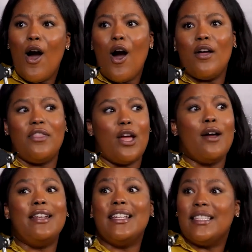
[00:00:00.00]
Are they
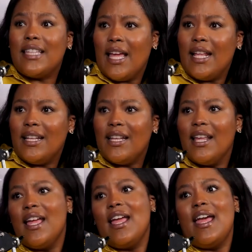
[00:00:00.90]
on LinkedIn,
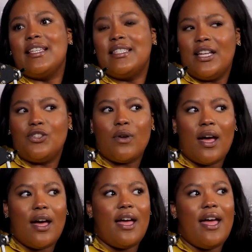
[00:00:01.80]
etc.?